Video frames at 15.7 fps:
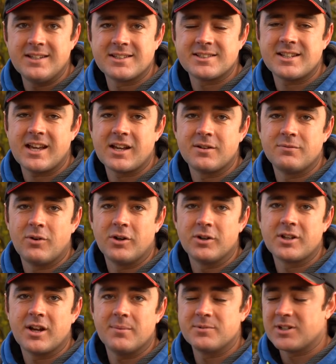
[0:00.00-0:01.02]
your second
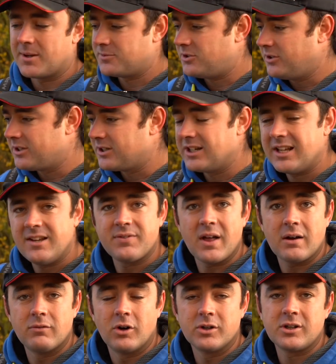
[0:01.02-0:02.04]
rod comes up. So you can leave
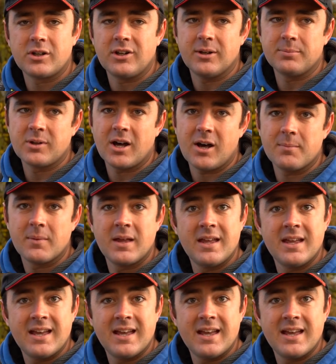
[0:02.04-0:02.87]
that rod clipped up,